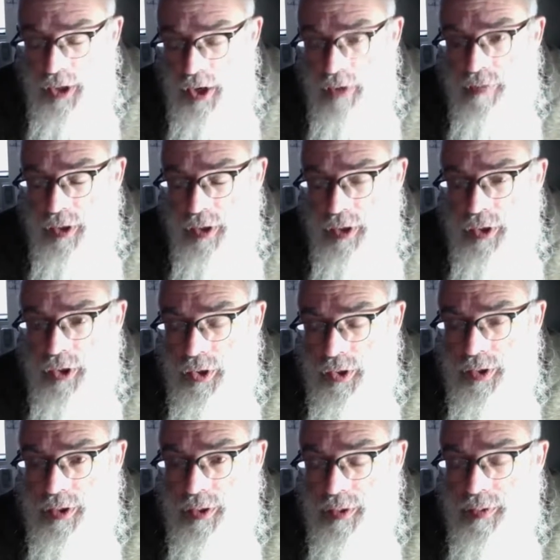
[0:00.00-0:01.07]
of the
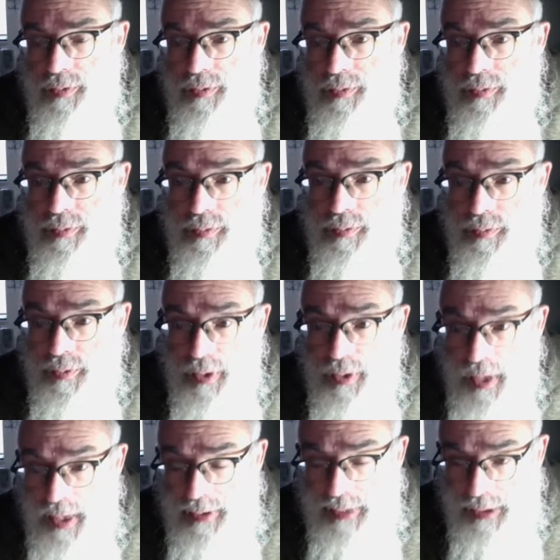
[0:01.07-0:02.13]
Yud.
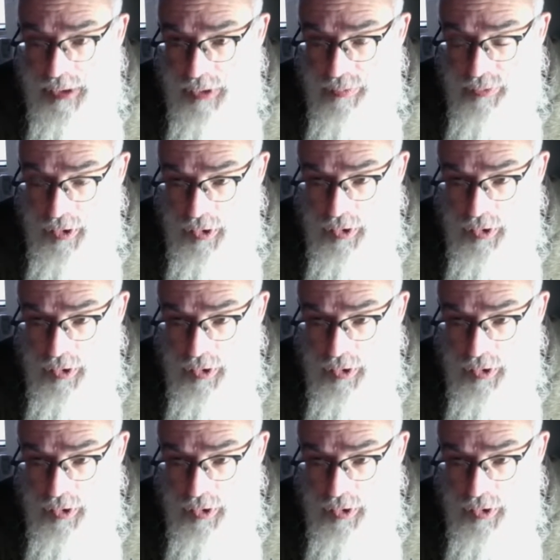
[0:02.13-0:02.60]
It's as if the